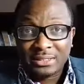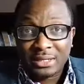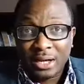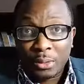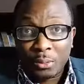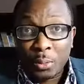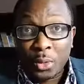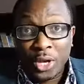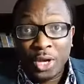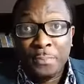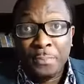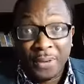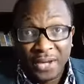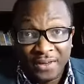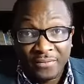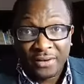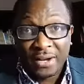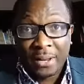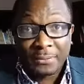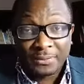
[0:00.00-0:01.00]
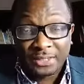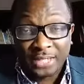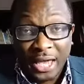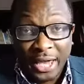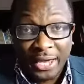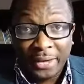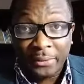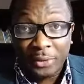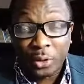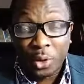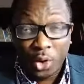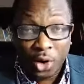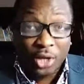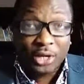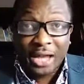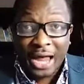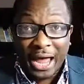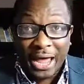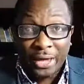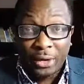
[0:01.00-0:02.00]
We believe what I'm saying. Go
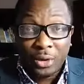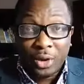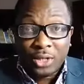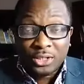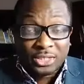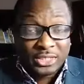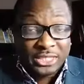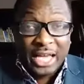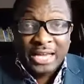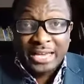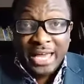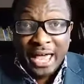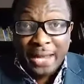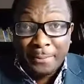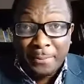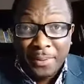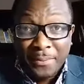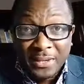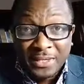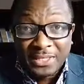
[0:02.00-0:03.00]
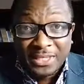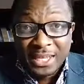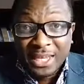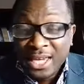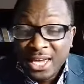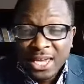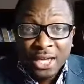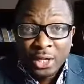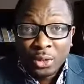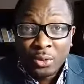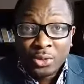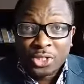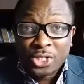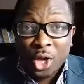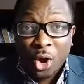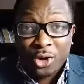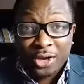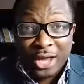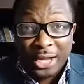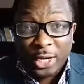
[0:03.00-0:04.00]
online, go on CNN, BBC. You see
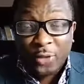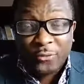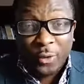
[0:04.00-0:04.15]
all kind of